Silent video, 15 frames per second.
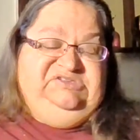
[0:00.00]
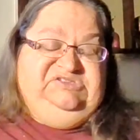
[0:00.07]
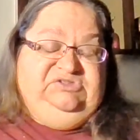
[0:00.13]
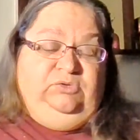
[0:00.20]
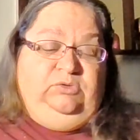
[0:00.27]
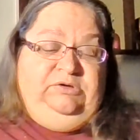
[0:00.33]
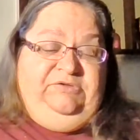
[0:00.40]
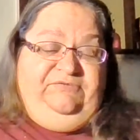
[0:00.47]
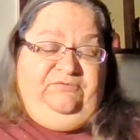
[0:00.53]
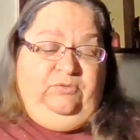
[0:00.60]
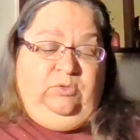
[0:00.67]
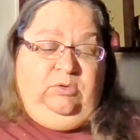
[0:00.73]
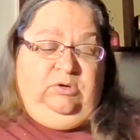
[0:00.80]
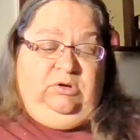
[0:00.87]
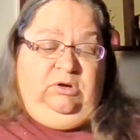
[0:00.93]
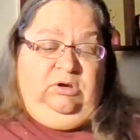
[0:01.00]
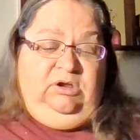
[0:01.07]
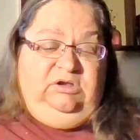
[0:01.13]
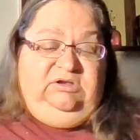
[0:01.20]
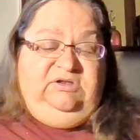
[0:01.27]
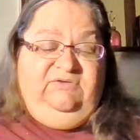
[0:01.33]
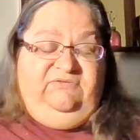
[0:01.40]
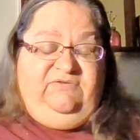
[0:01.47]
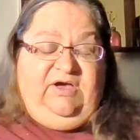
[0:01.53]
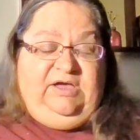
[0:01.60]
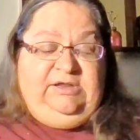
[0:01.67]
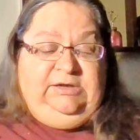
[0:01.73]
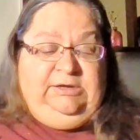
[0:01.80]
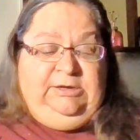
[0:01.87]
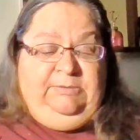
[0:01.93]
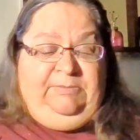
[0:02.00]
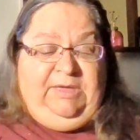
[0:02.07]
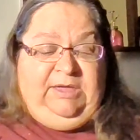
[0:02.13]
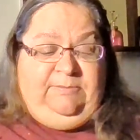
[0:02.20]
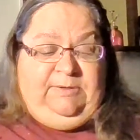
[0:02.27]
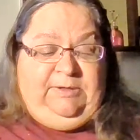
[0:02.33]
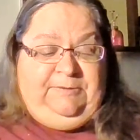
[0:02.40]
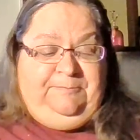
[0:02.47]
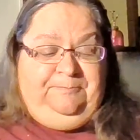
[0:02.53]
story 4, dividing a baby.